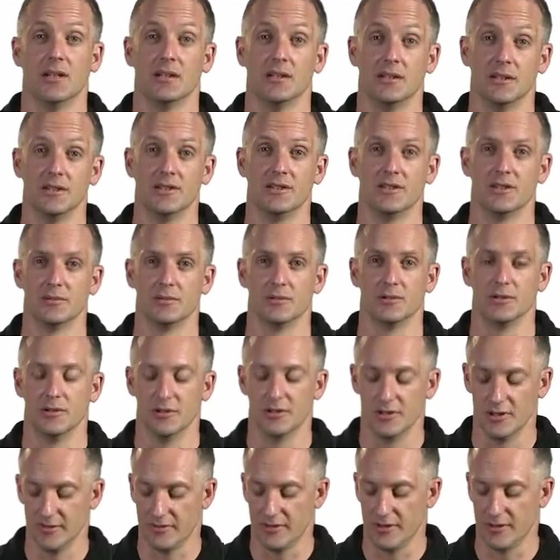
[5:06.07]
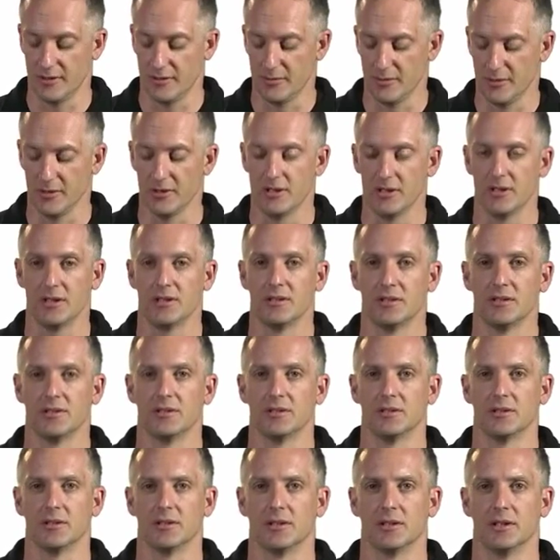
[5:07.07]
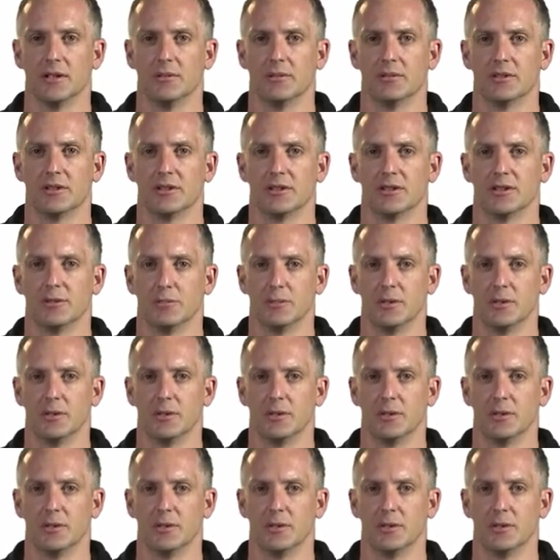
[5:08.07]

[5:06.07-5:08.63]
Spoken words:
this is reducing vulnerability to climate change.